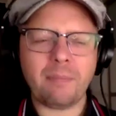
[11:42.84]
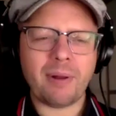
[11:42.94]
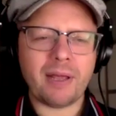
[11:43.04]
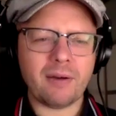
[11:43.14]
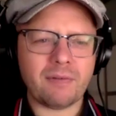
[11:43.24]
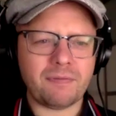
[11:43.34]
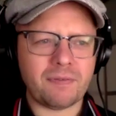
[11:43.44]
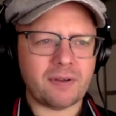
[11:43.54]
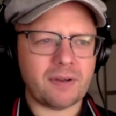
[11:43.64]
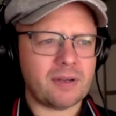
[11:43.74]
a playoff,
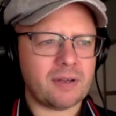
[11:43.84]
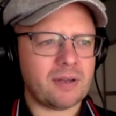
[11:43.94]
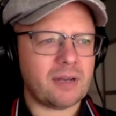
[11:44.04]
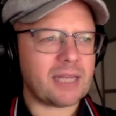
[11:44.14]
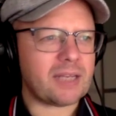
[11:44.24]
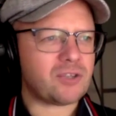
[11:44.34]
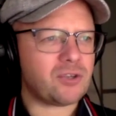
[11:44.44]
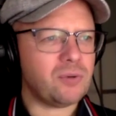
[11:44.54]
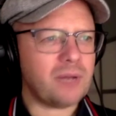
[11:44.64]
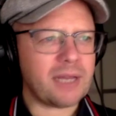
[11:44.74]
I guess
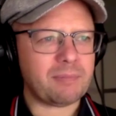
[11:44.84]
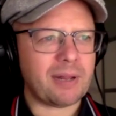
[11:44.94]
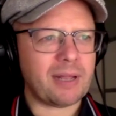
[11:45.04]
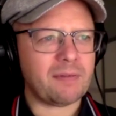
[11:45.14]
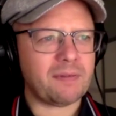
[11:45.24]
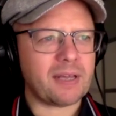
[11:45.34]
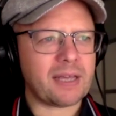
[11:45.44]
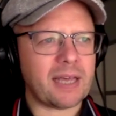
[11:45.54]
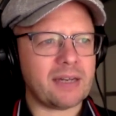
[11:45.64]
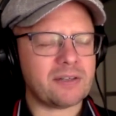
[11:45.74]
2-legged playoff
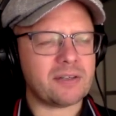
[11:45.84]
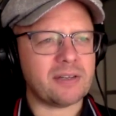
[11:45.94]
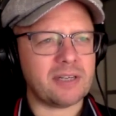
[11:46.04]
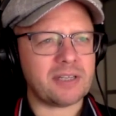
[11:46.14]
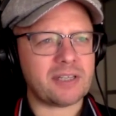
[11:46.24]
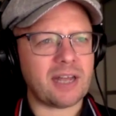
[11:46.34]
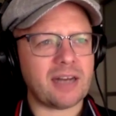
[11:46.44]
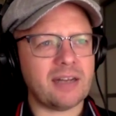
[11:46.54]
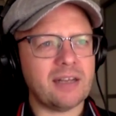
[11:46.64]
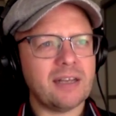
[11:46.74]
against
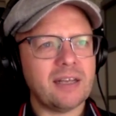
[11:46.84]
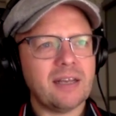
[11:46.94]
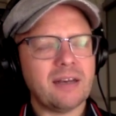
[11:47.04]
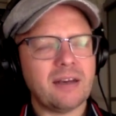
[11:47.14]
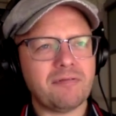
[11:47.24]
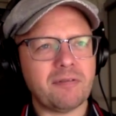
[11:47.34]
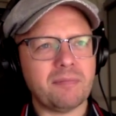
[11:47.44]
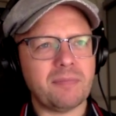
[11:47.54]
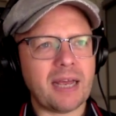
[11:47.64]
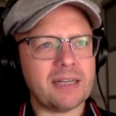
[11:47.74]
Gnistan
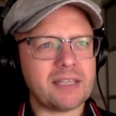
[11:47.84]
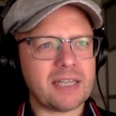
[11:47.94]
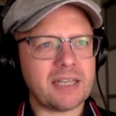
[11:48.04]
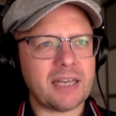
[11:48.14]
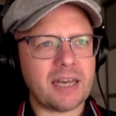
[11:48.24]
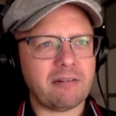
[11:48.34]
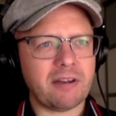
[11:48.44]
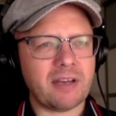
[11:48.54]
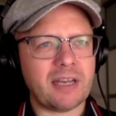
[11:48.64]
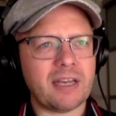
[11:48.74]
from the Helsinki
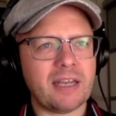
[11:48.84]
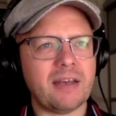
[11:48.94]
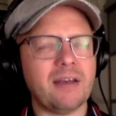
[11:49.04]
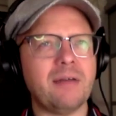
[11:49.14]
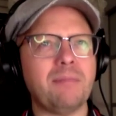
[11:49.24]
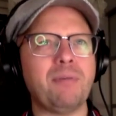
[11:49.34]
area.